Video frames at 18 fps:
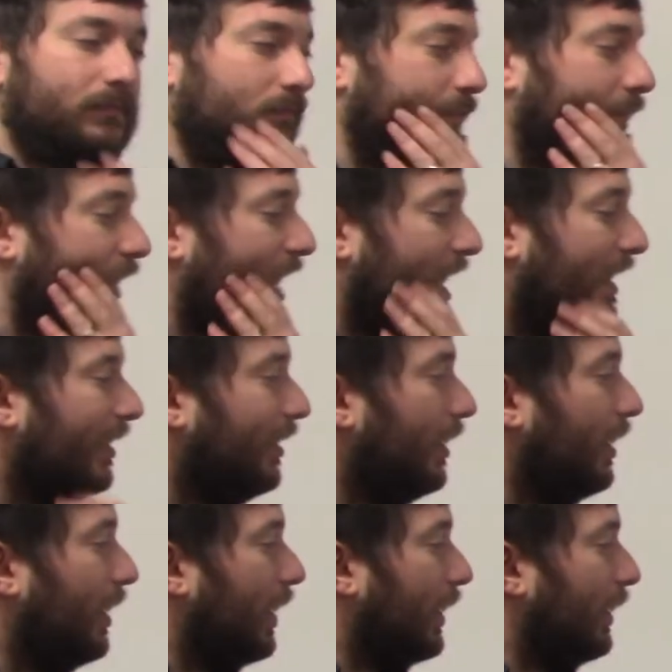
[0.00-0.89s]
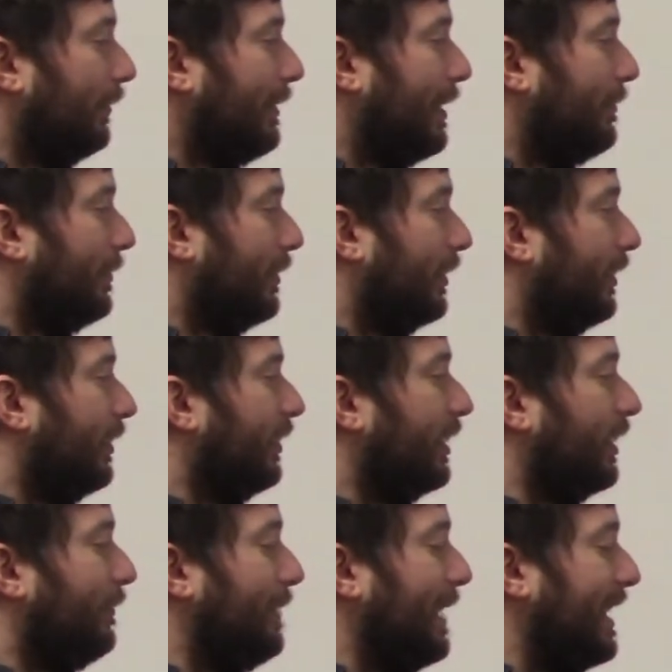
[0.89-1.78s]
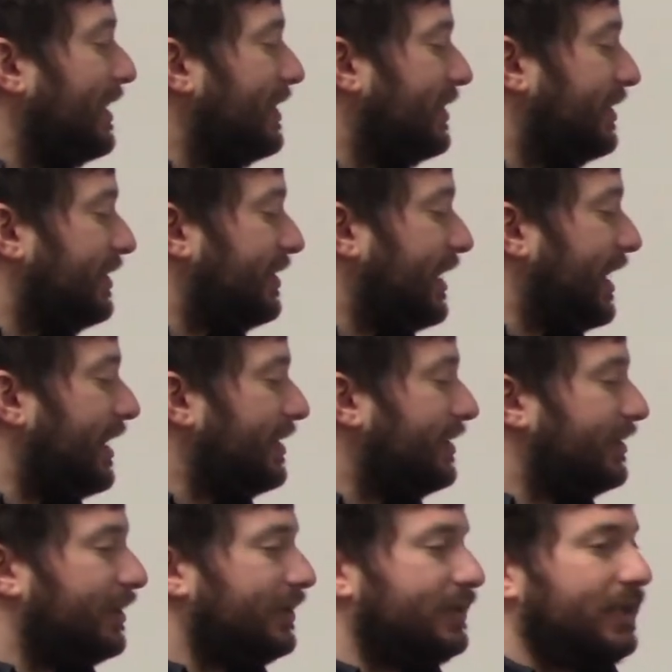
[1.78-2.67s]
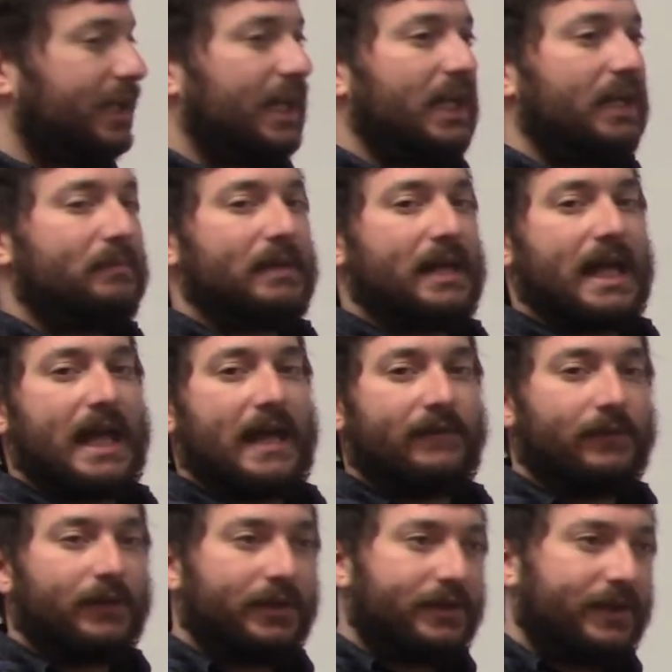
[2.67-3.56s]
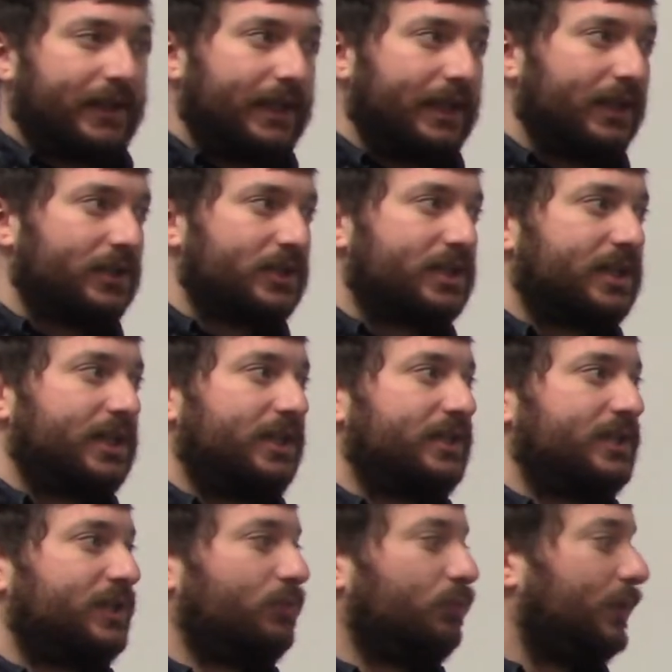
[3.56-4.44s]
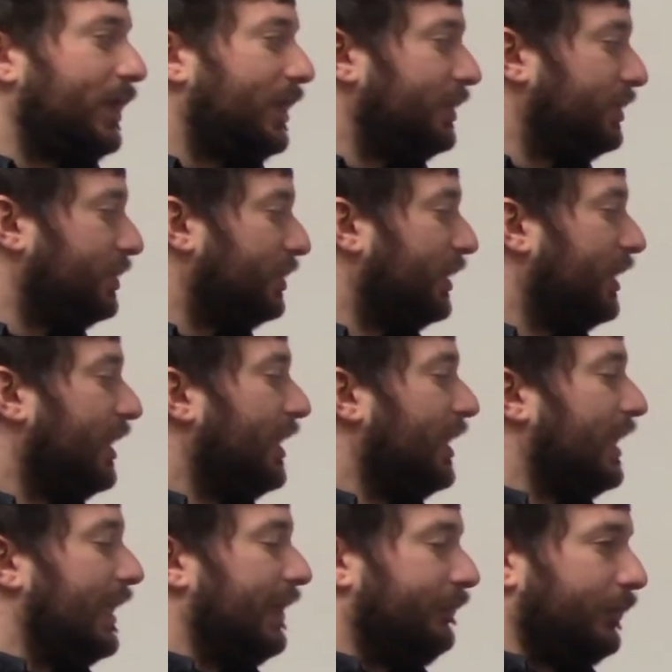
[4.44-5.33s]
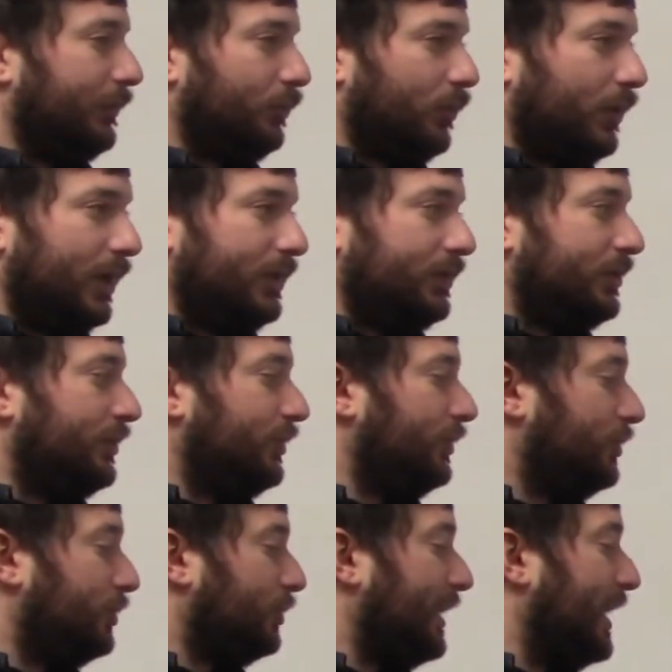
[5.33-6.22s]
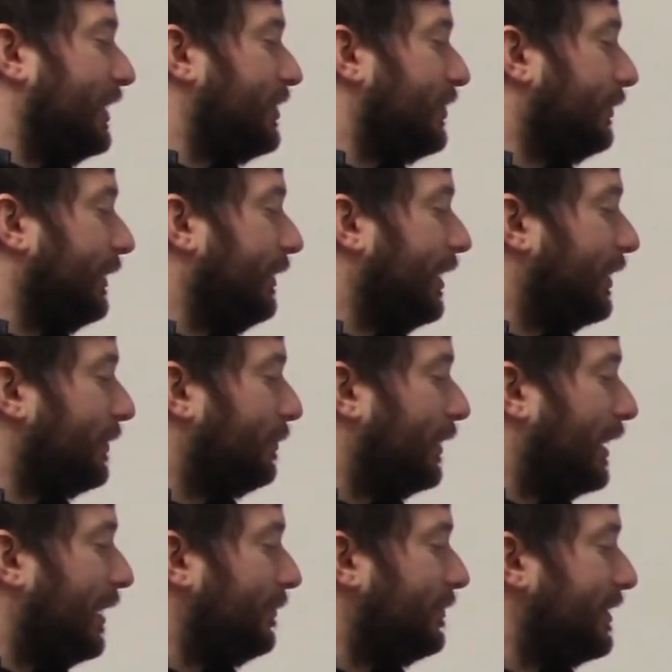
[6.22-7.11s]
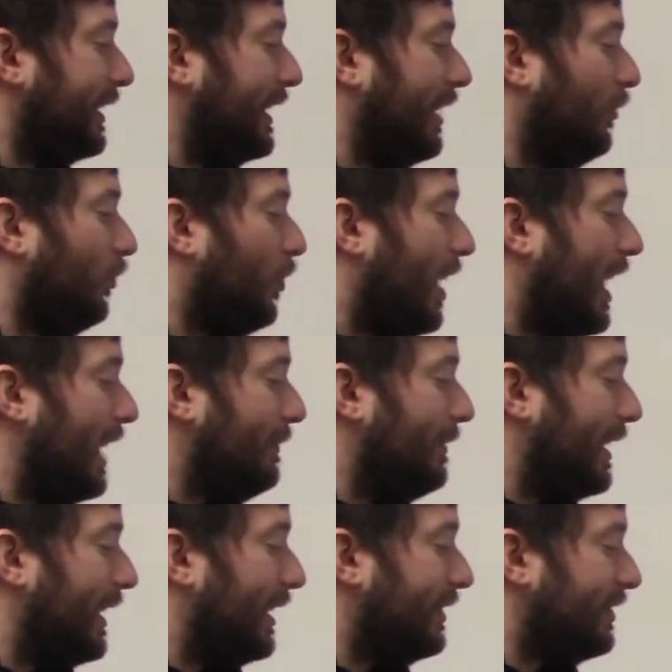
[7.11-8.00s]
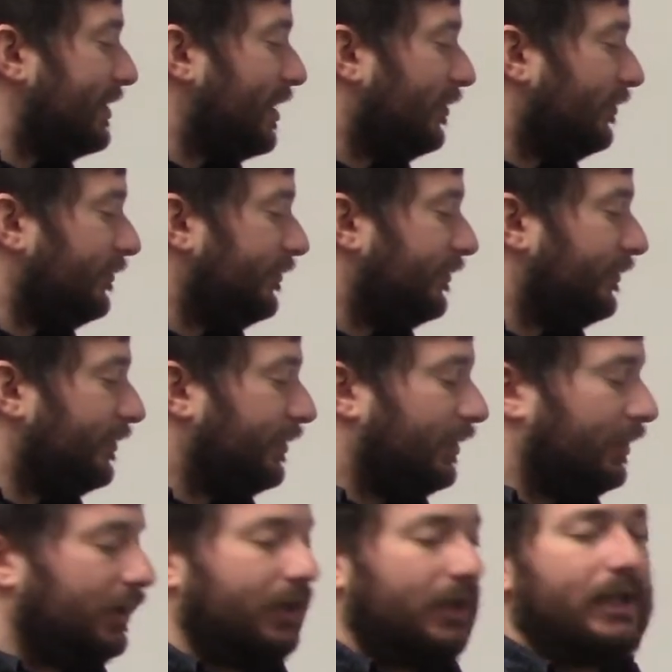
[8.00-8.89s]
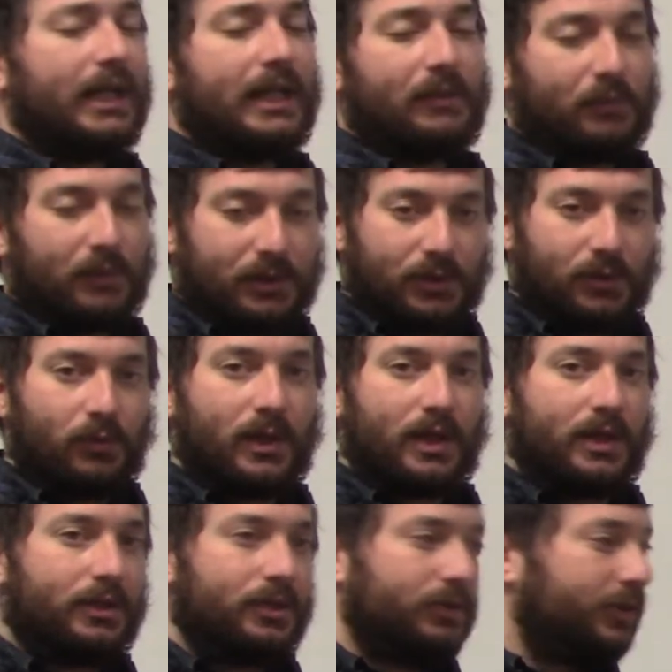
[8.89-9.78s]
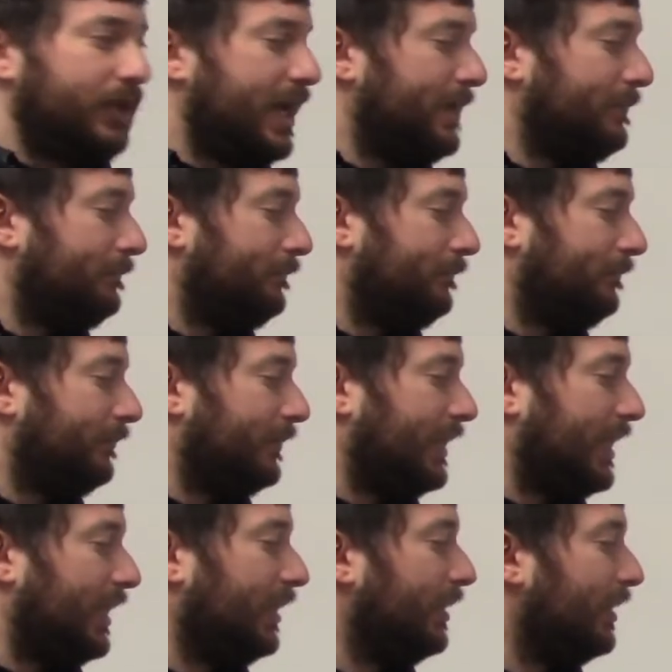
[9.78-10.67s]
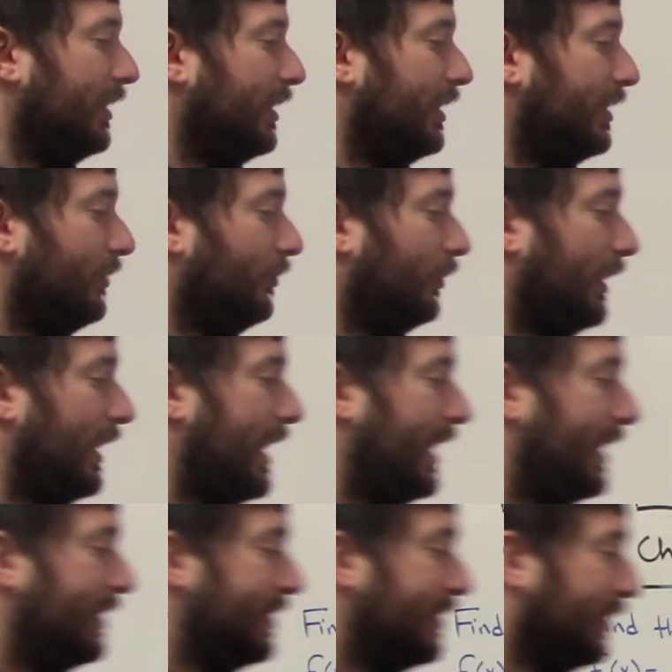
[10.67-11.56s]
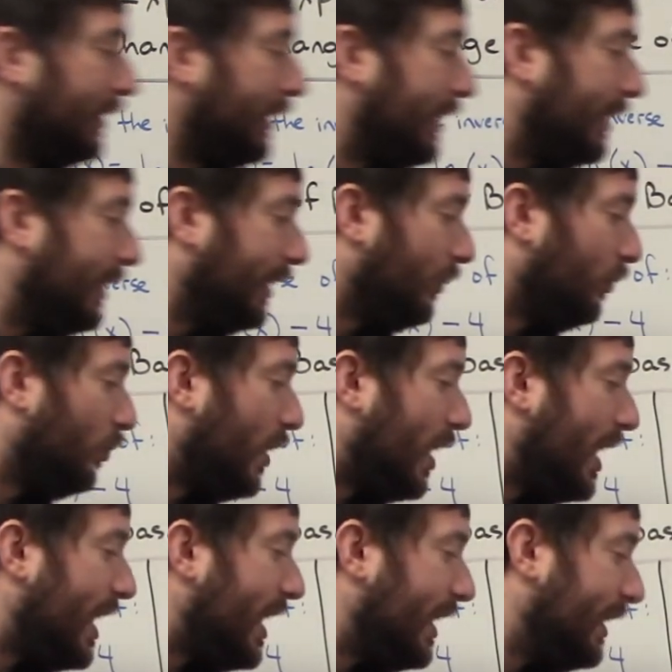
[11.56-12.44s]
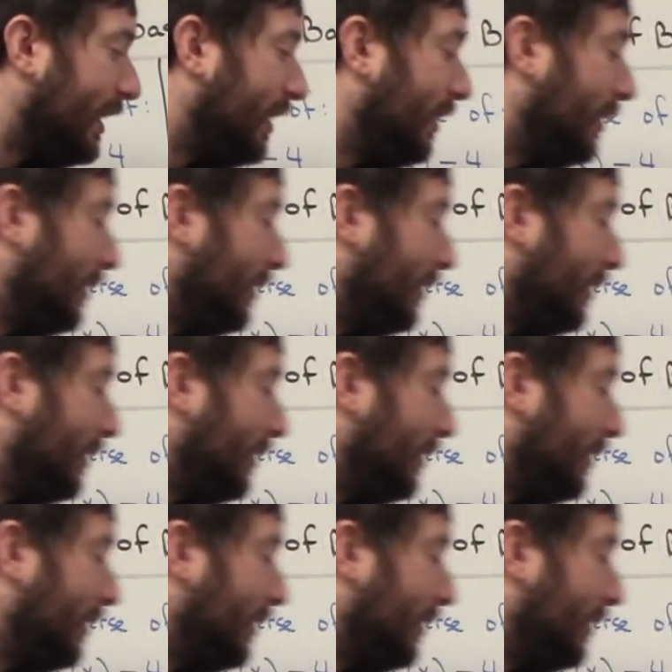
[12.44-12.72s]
Okay? Remember, the base stays the same. Everything else can switch. If we want to try to rewrite the problem to get y by itself, and we do want to do that, okay, we're isolating y